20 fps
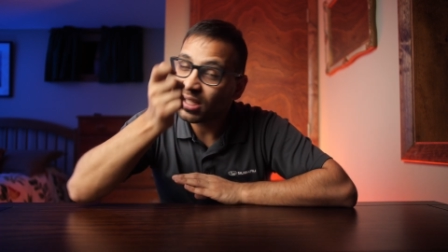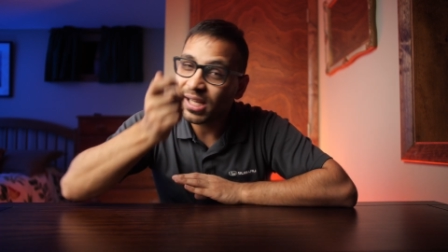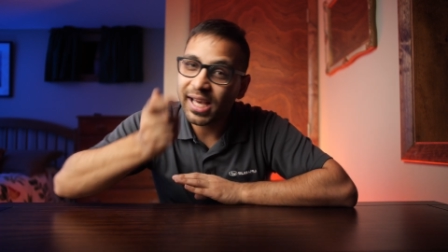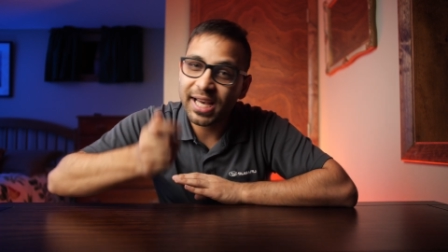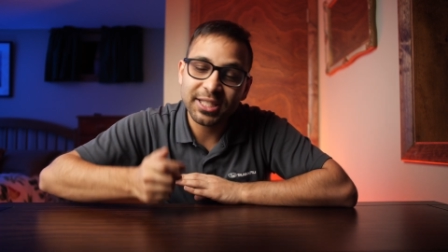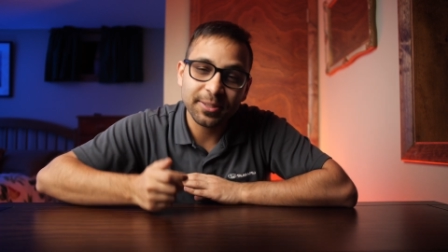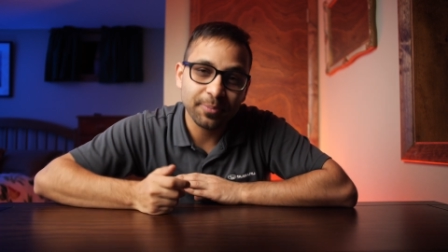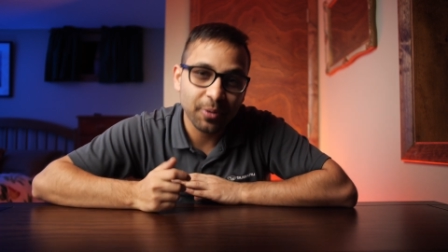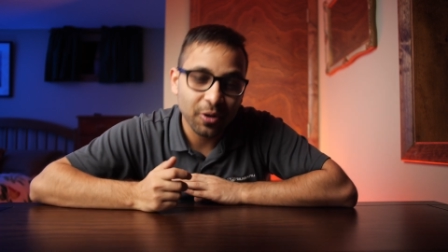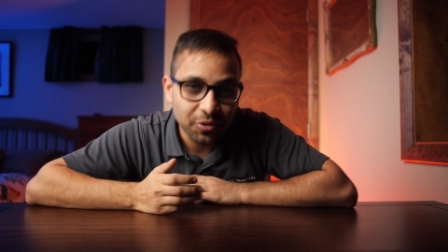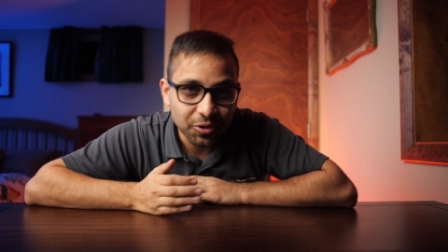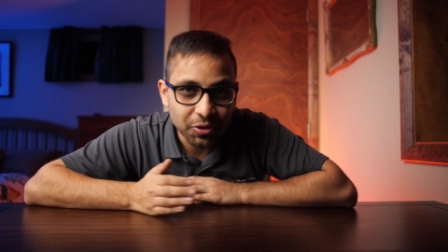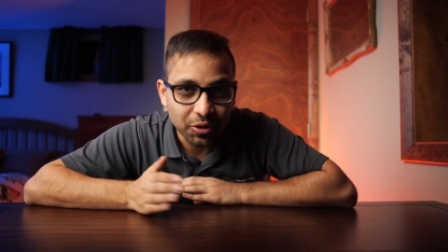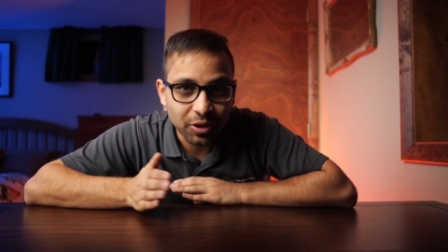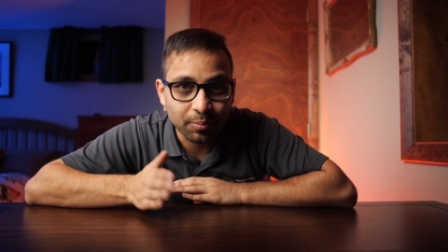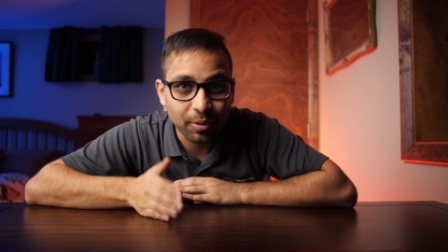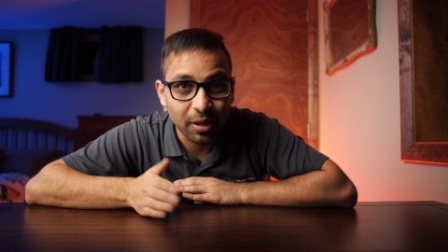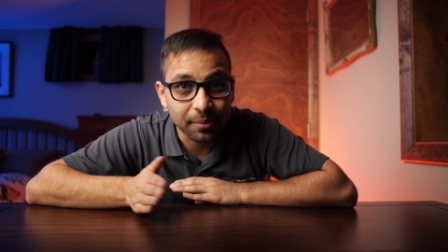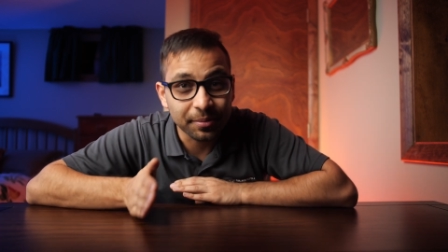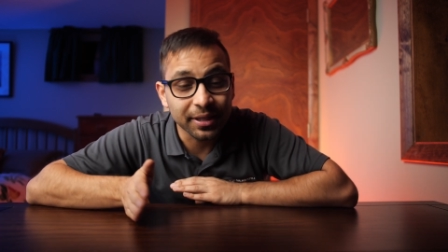I suppose you
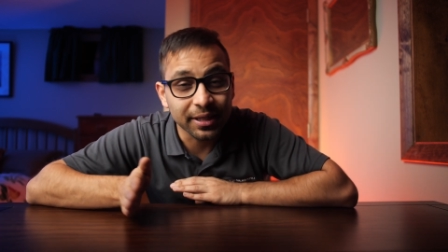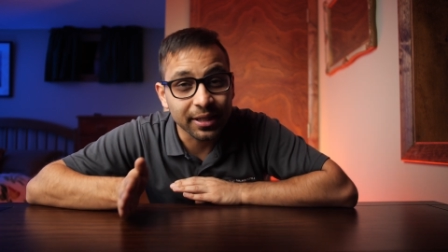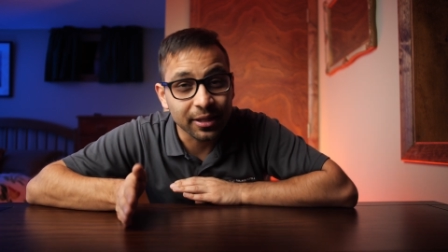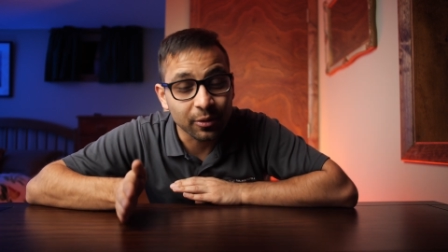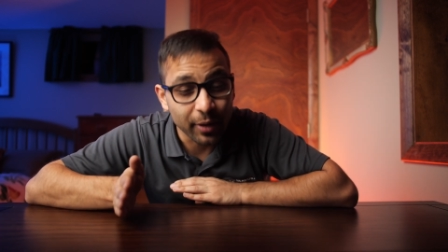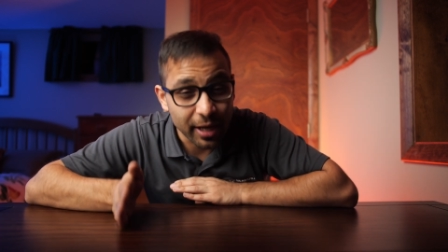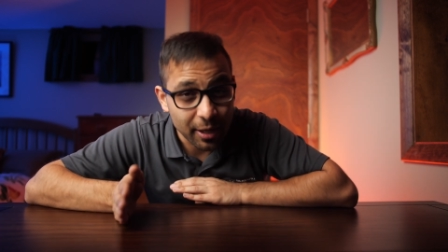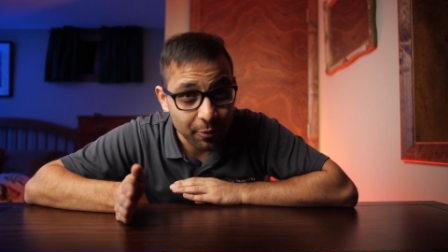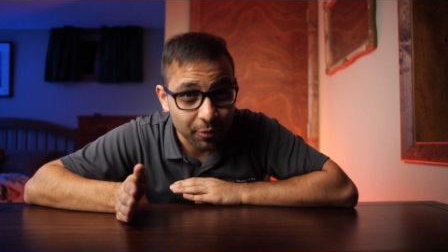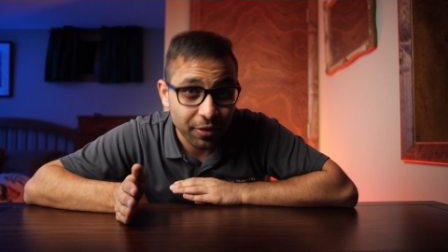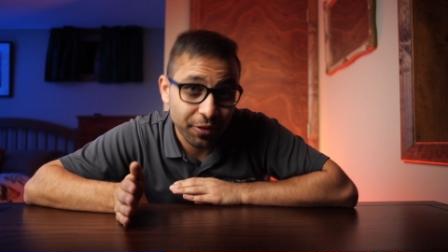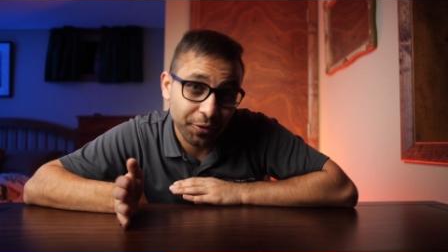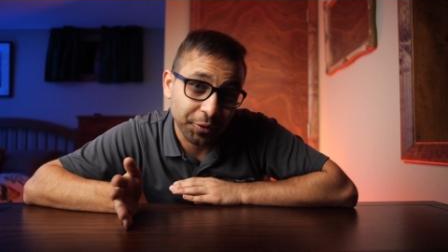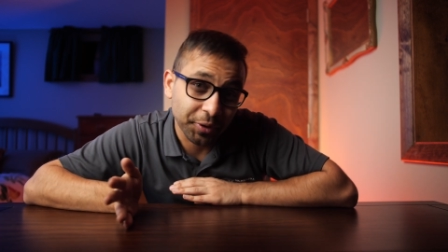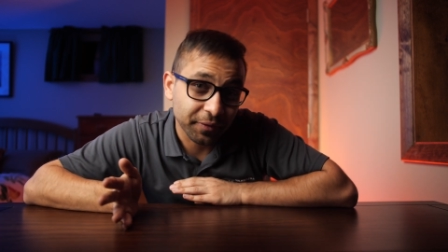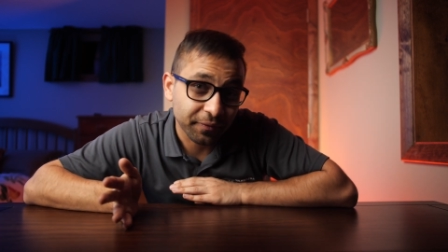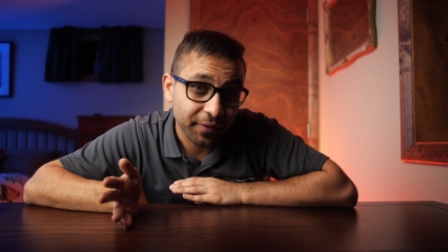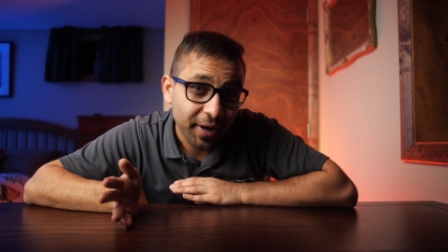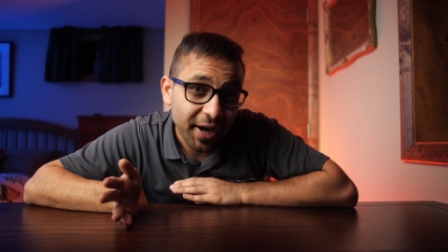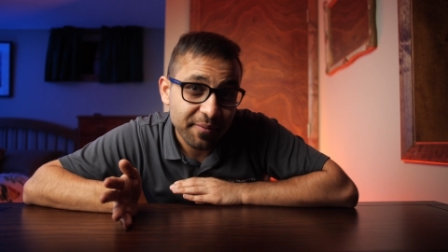could probably get away with
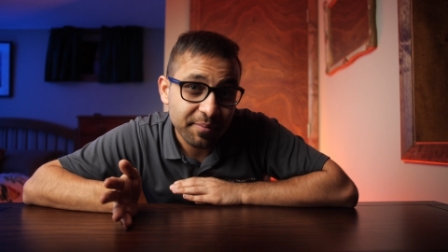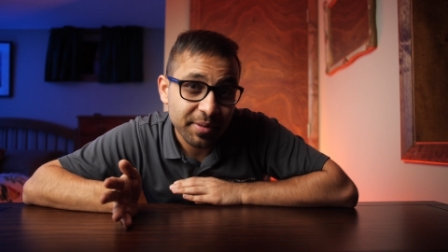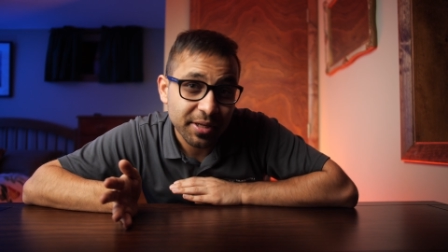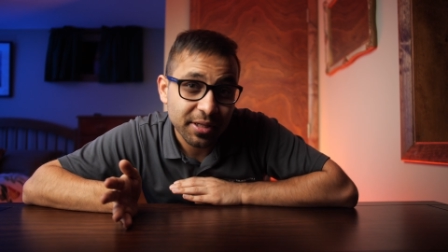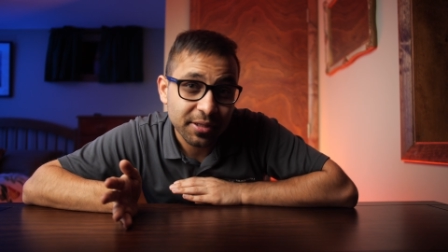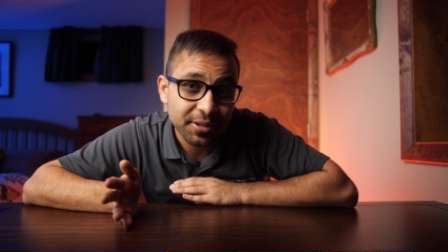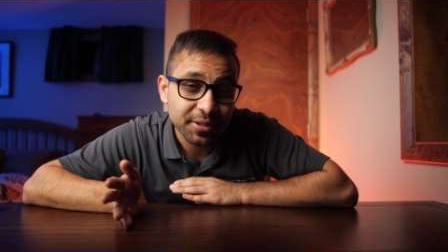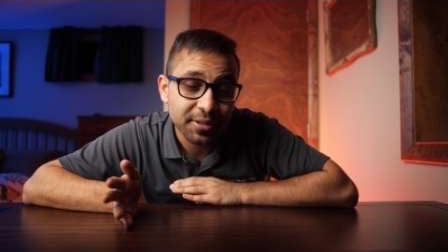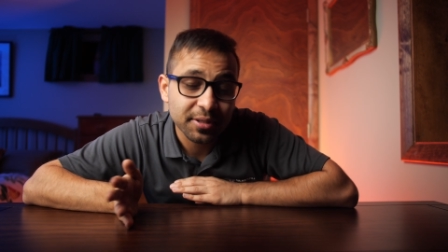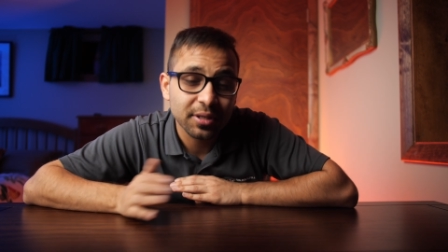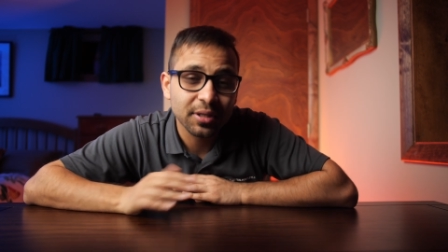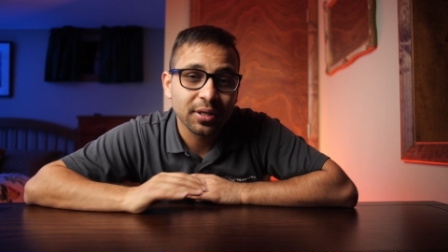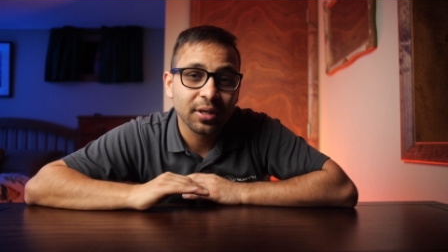35 mils.